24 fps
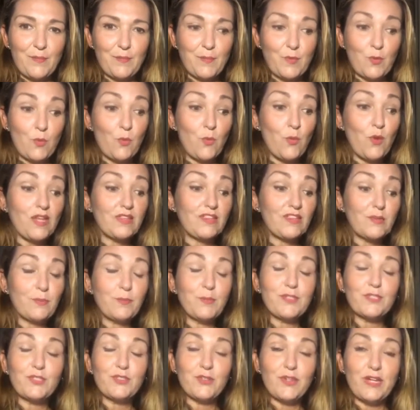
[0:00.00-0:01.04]
what they're
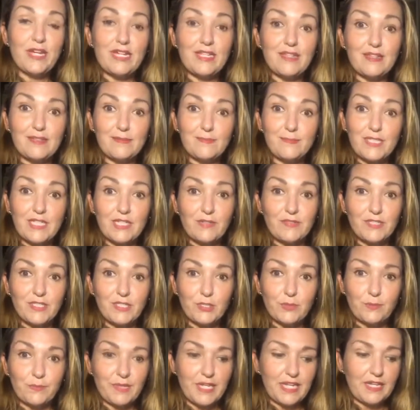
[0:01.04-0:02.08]
portraying themselves
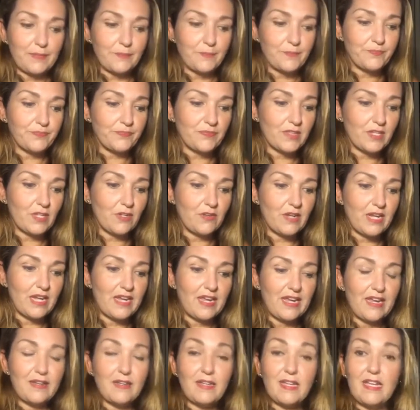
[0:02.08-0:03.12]
to be,
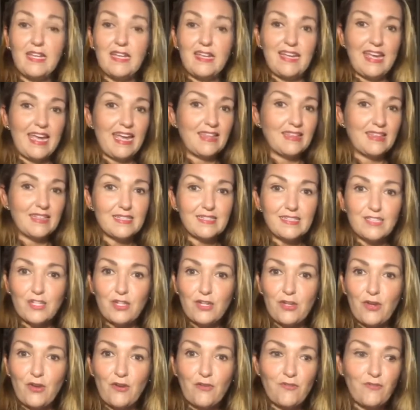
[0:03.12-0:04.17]
okay? And this
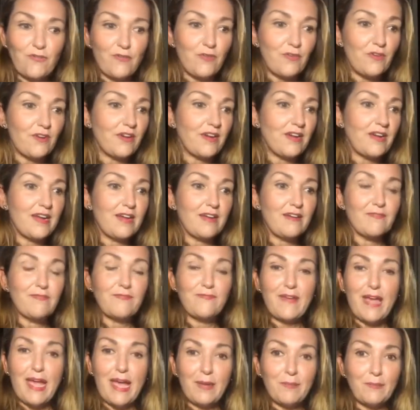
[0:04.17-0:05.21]
could go for
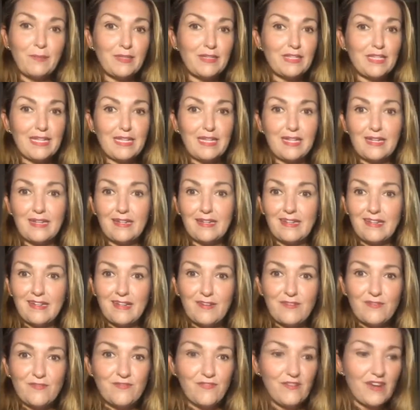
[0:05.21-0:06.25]
family,
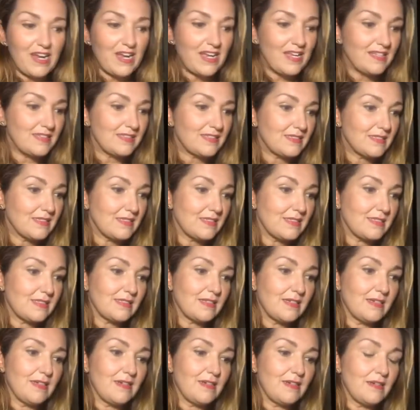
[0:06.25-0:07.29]
friends,
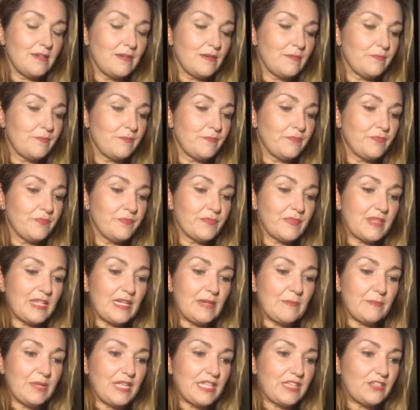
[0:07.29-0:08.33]

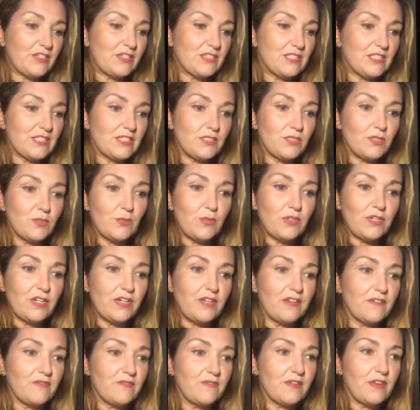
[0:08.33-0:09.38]
but there's a sort
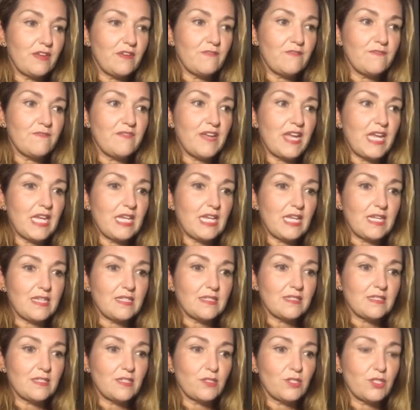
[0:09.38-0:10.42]
of
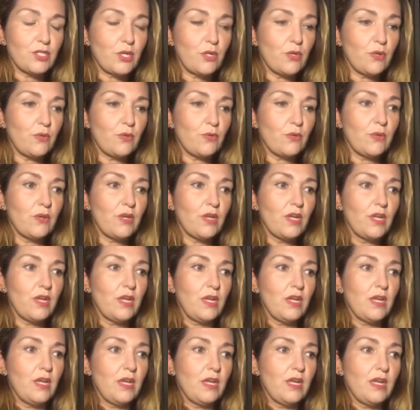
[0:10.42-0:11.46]
fakeness. So,
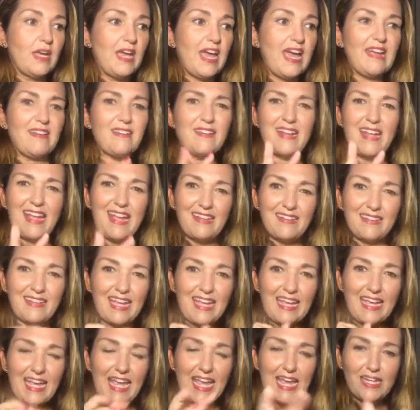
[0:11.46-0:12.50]
and
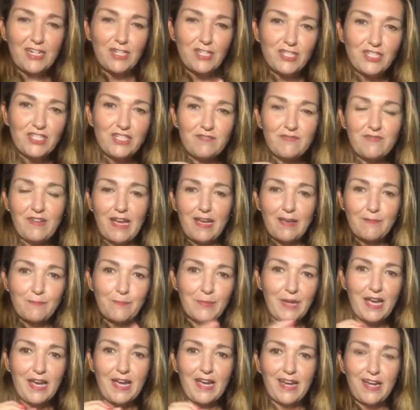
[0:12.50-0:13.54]
like energy
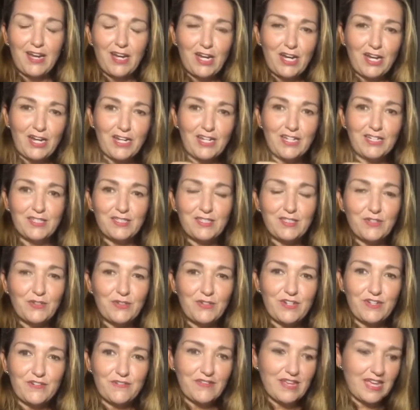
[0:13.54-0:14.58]
vampire
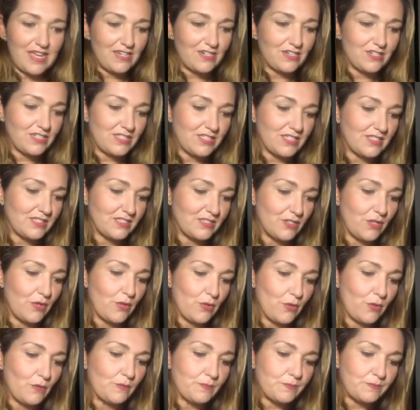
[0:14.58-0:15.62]
sort of energy. So